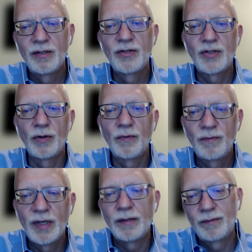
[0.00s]
So
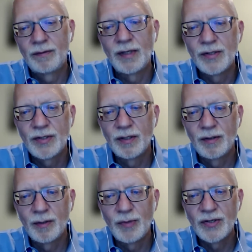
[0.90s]
that's the
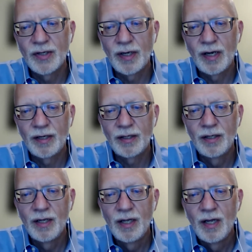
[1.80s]
best I got here.
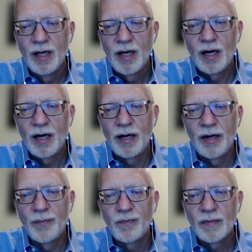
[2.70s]

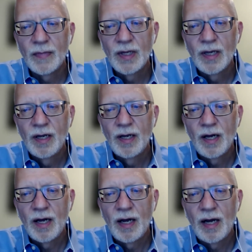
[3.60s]

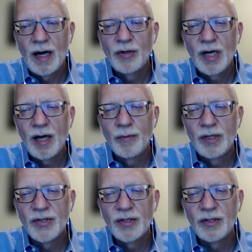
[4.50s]
How
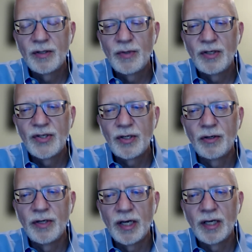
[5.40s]
common is it to be
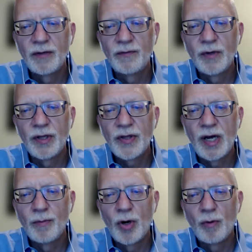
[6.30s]
seronegative with
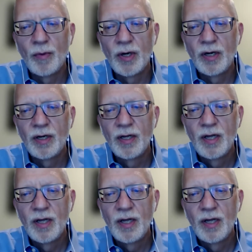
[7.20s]
thymoma?